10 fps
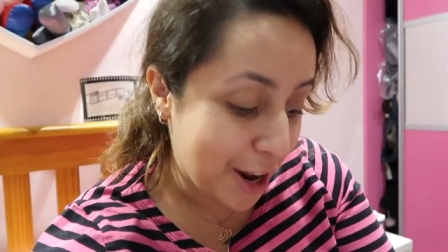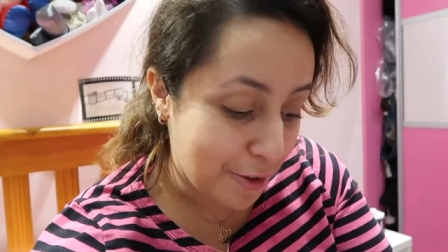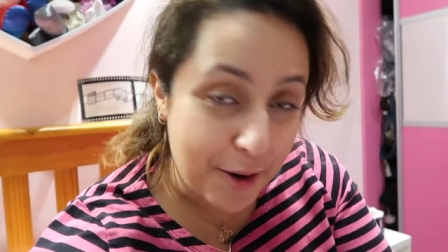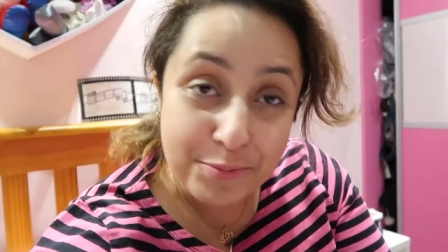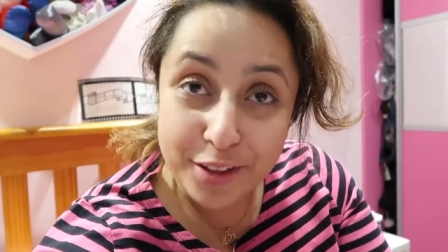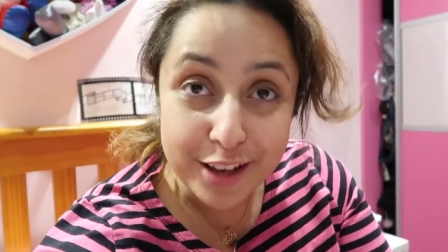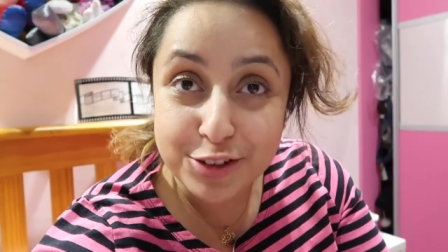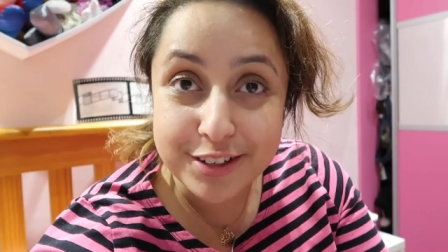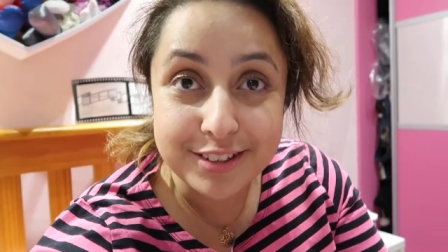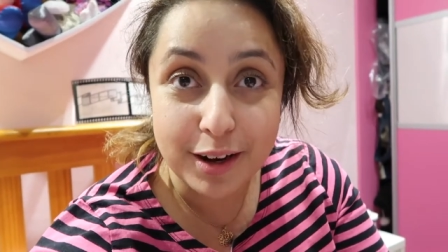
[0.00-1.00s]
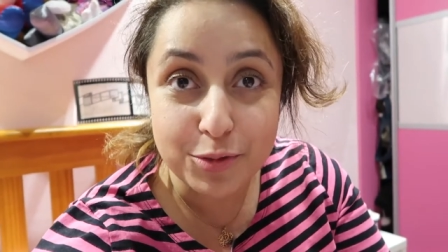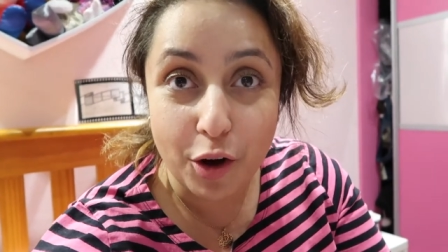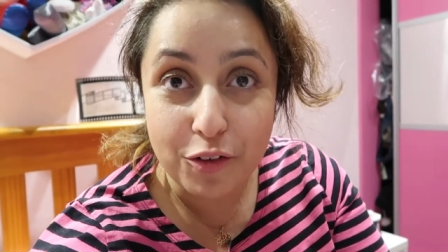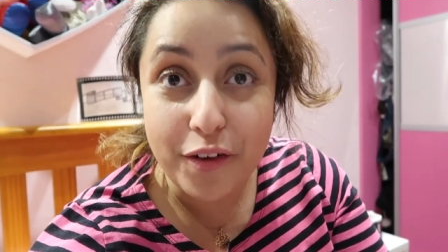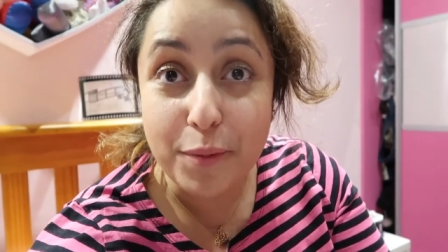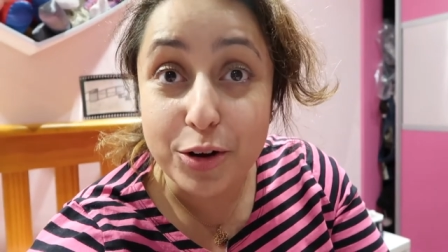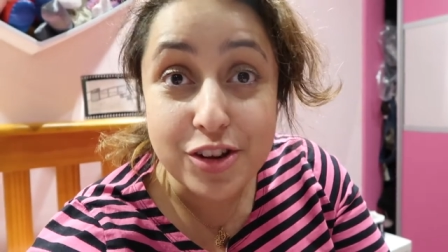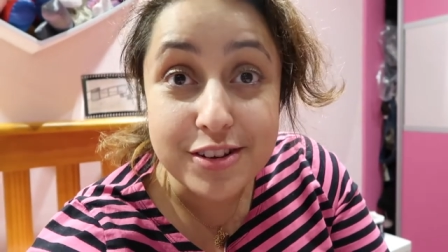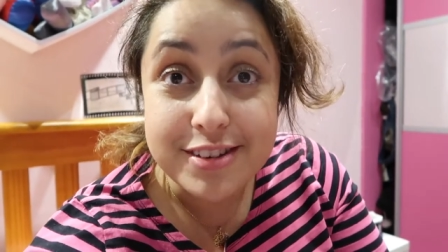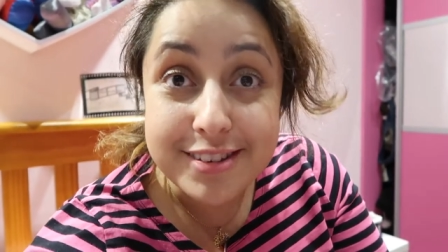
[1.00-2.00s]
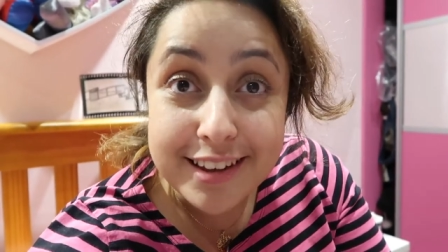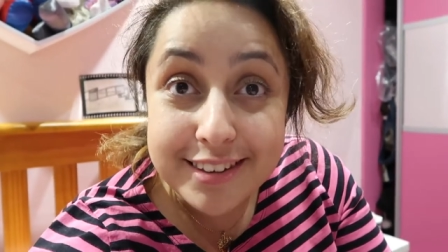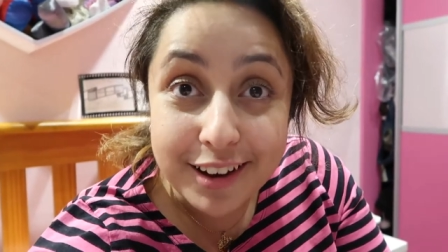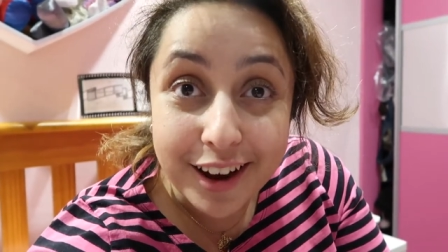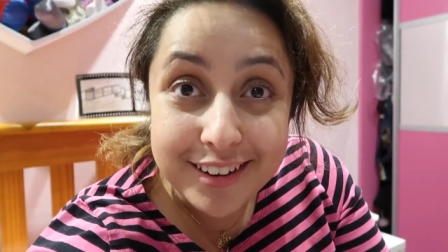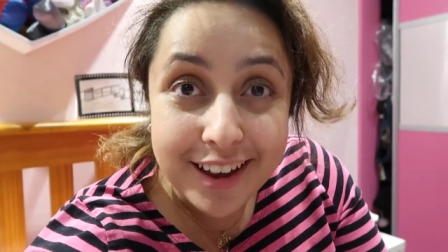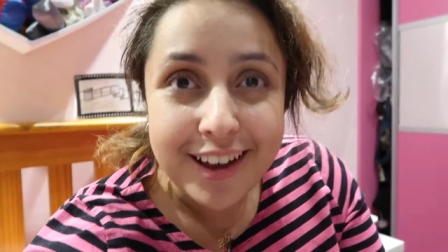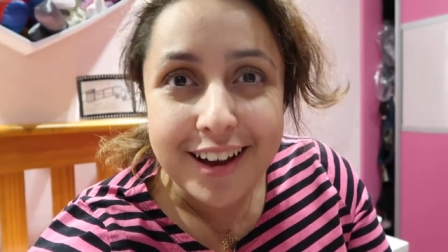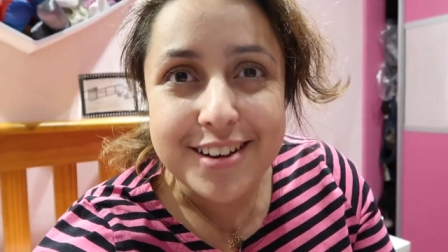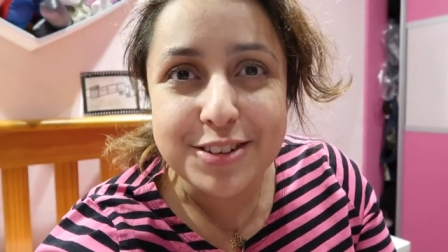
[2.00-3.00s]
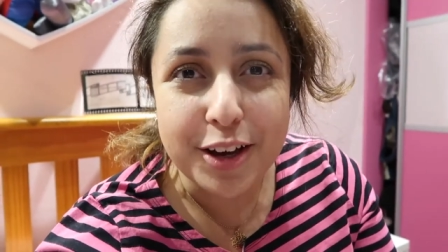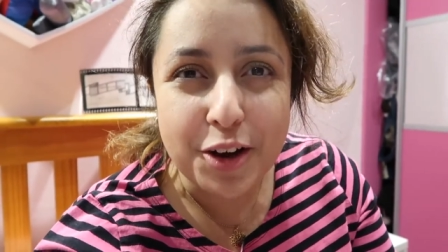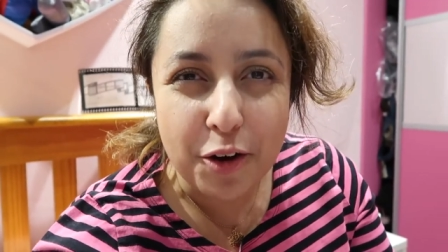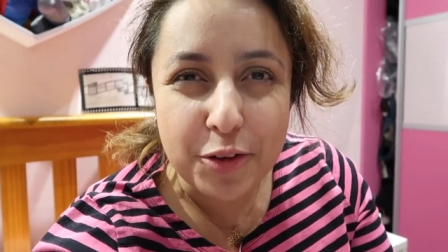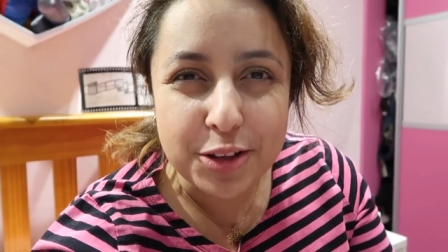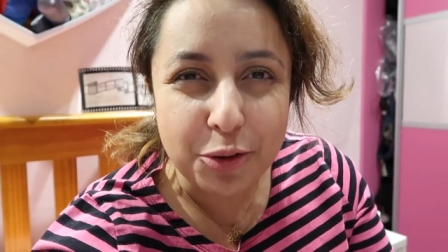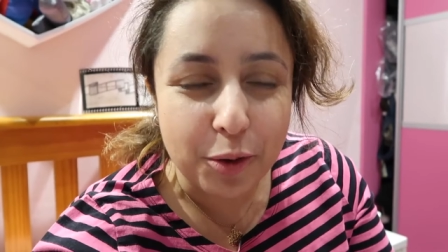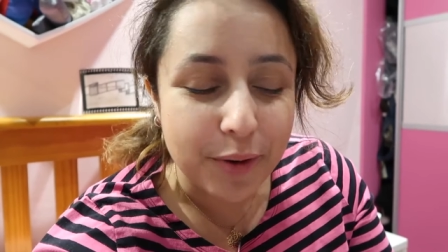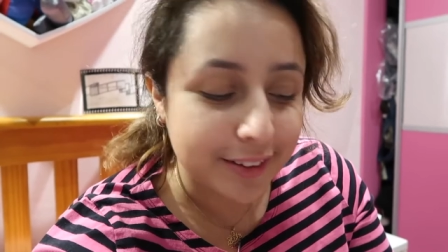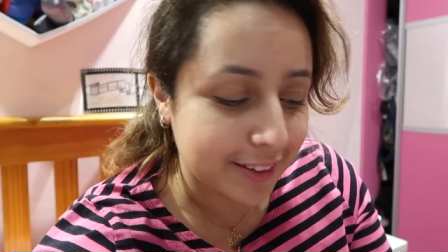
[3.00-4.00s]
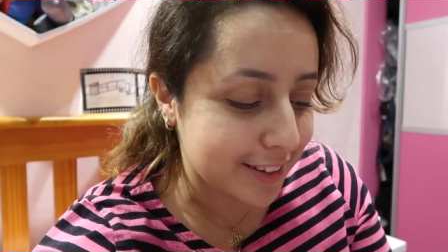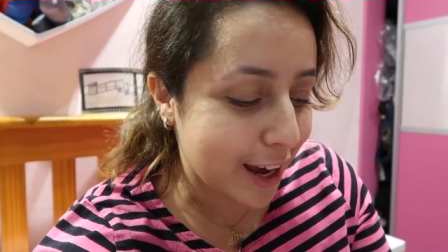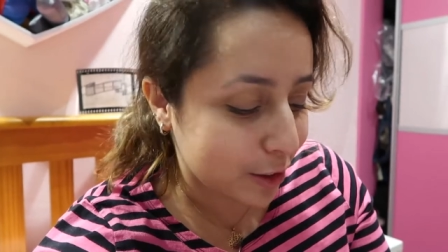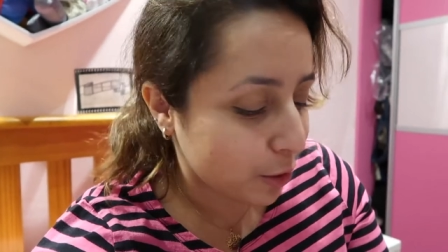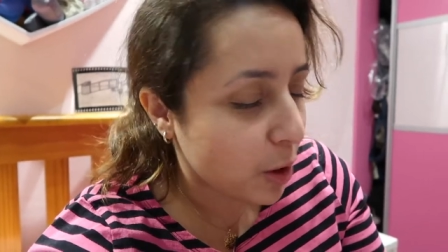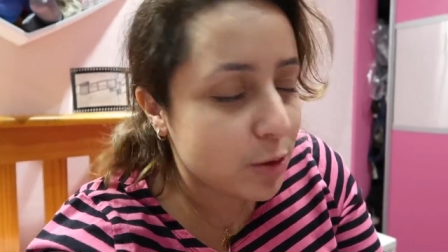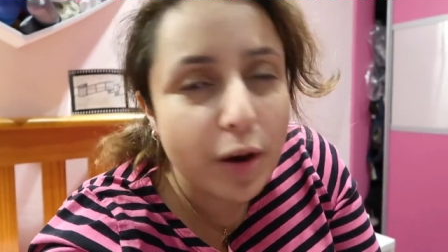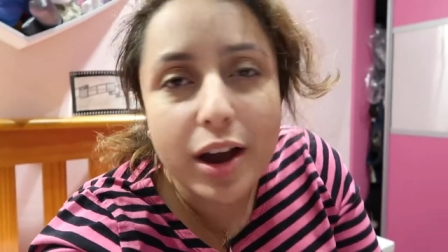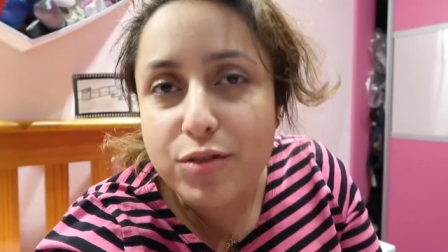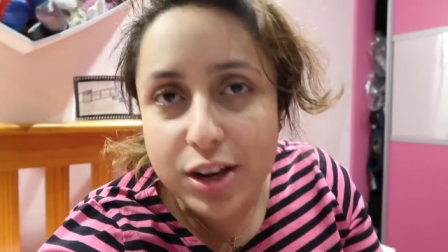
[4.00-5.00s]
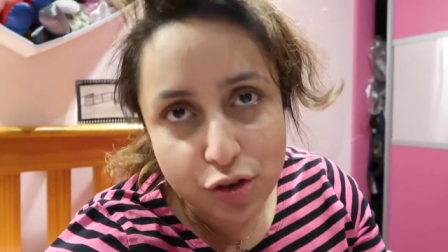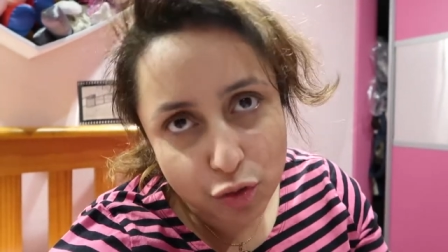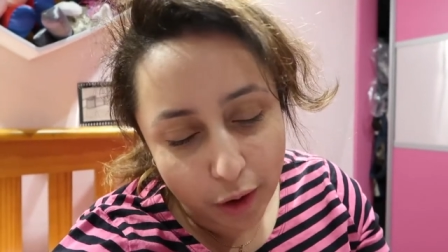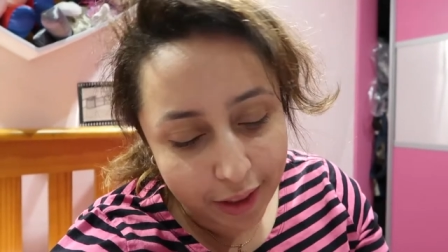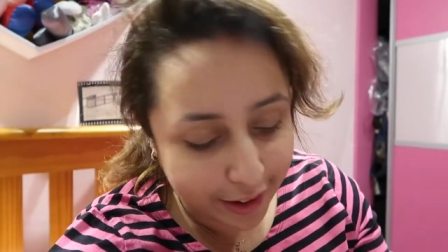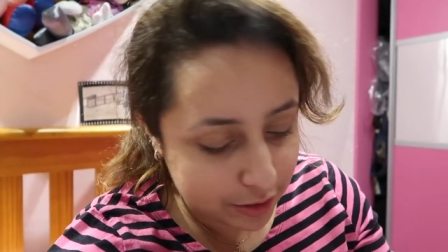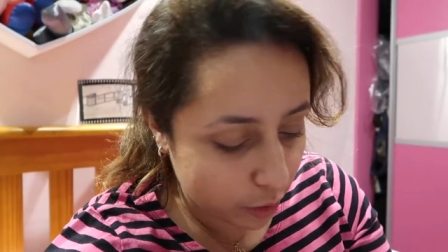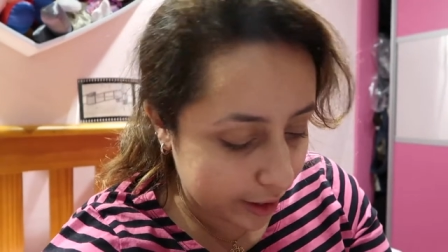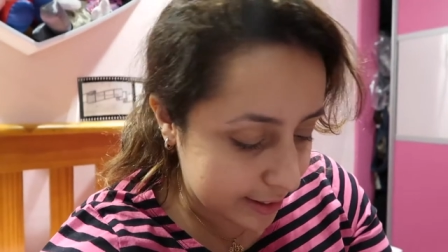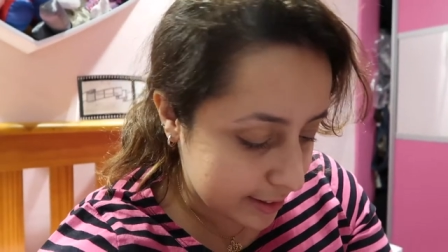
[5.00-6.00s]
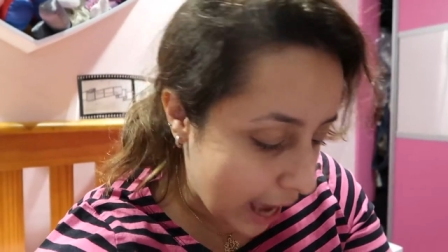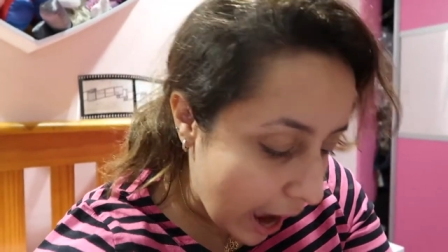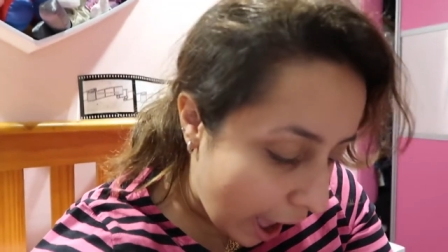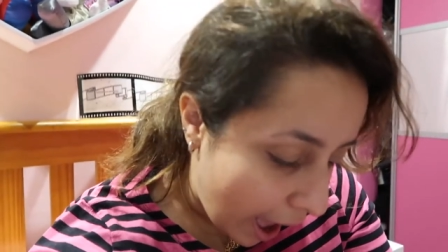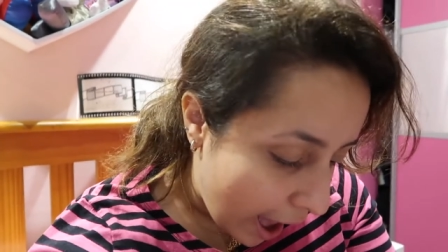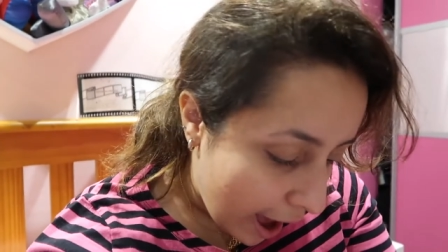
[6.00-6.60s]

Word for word: Anyway, as you can see, I'm not very much into set design, so I can't really talk about it in technical terms, but I really enjoyed it, that's all I can say.